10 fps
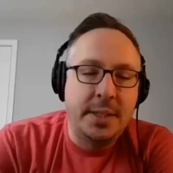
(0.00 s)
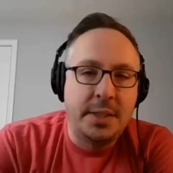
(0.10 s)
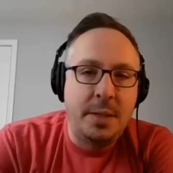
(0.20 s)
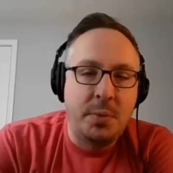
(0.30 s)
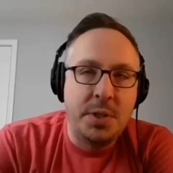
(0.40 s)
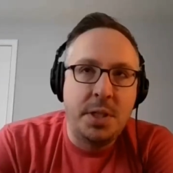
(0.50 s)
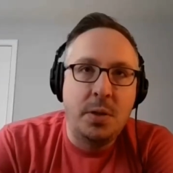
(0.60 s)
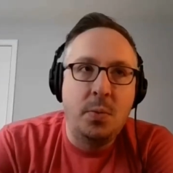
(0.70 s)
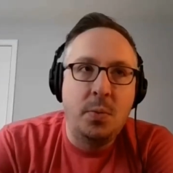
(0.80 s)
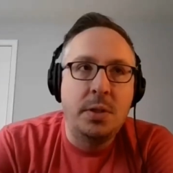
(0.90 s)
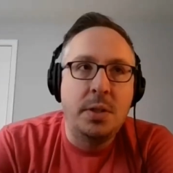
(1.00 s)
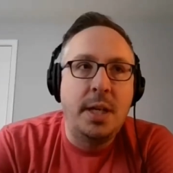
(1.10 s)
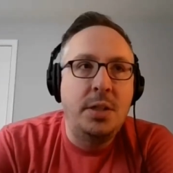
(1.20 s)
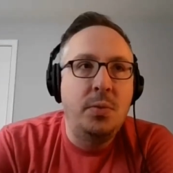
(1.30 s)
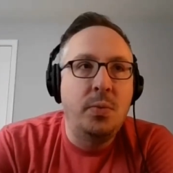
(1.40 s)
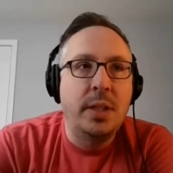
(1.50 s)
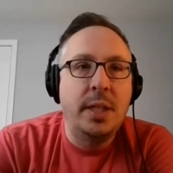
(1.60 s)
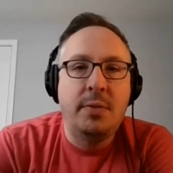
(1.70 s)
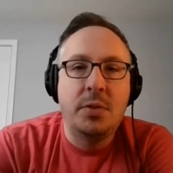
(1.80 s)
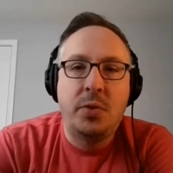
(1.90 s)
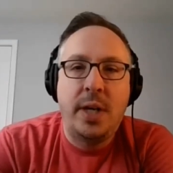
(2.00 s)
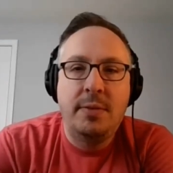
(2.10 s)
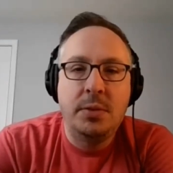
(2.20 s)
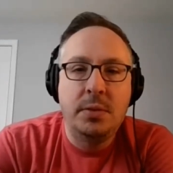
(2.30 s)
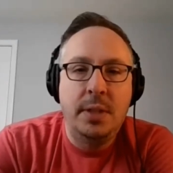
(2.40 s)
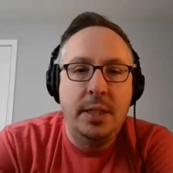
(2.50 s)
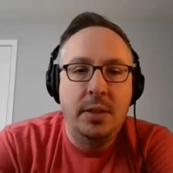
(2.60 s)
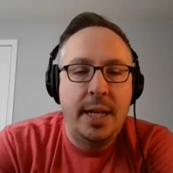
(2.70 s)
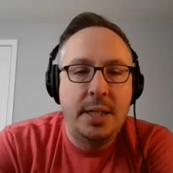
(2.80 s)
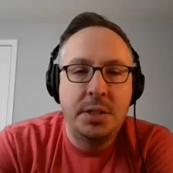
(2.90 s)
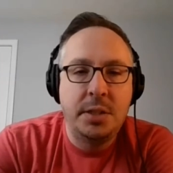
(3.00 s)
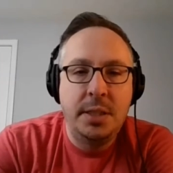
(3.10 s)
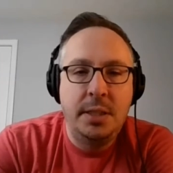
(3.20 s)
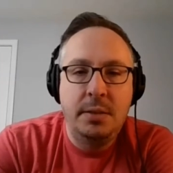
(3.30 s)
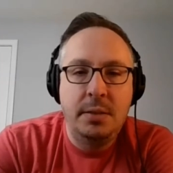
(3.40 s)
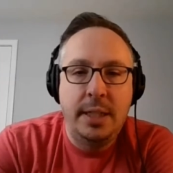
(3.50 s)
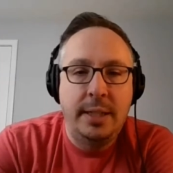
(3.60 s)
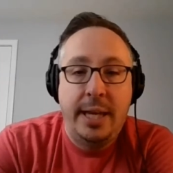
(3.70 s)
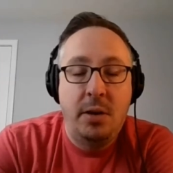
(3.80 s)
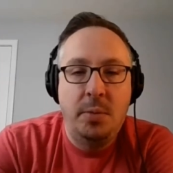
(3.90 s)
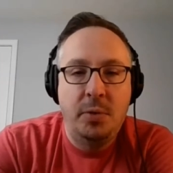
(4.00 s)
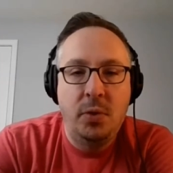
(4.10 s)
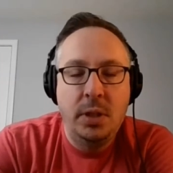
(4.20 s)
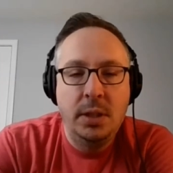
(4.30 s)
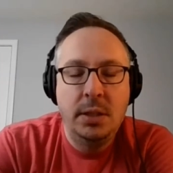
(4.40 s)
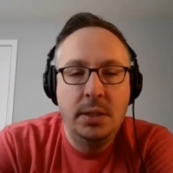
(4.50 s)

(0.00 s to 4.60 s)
to Cyprus, though, had you really ever traveled internationally at all before?